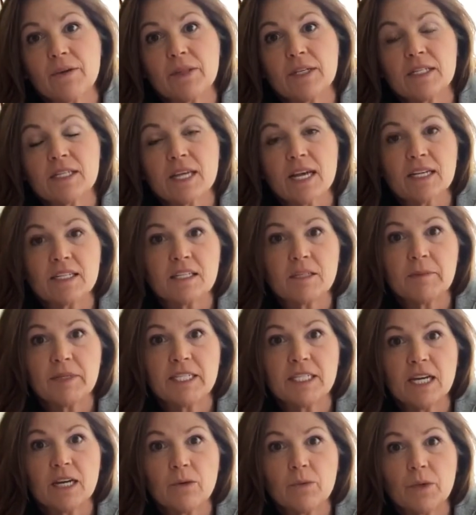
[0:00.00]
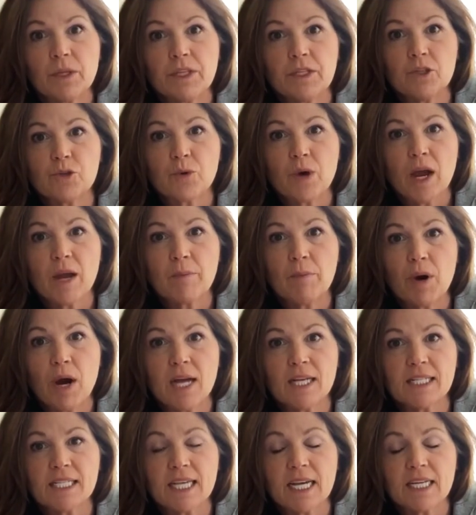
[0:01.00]
This has to be done with a dry
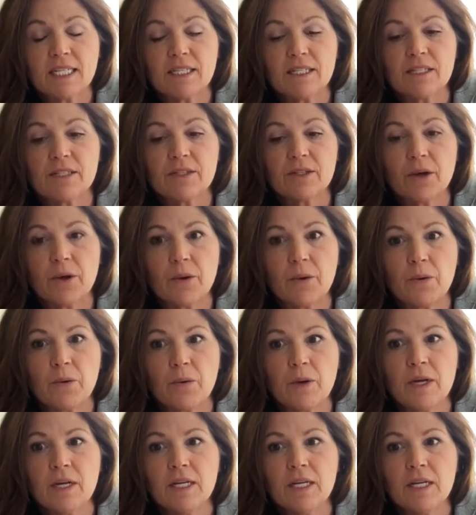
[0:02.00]
process, so